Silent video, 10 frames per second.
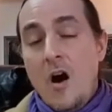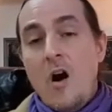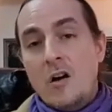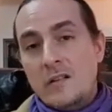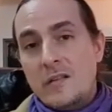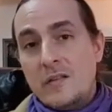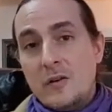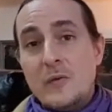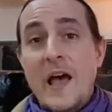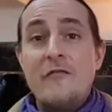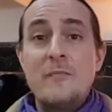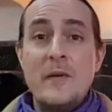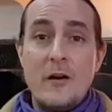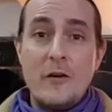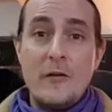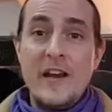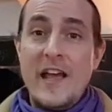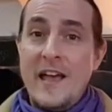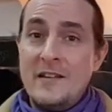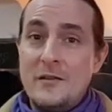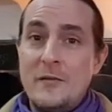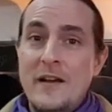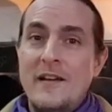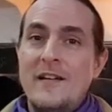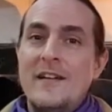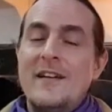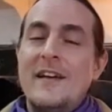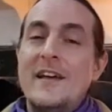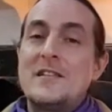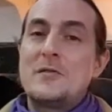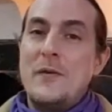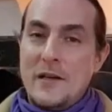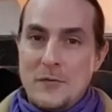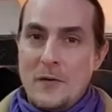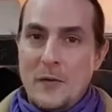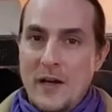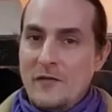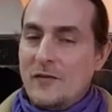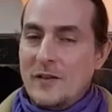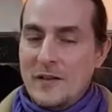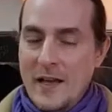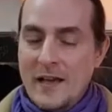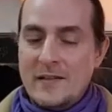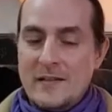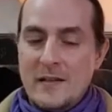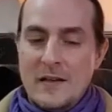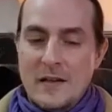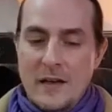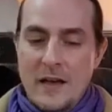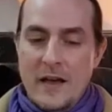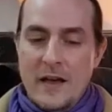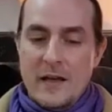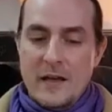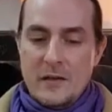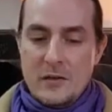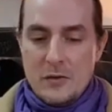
On the third, we have Mercury entering its retrograde for the next uh,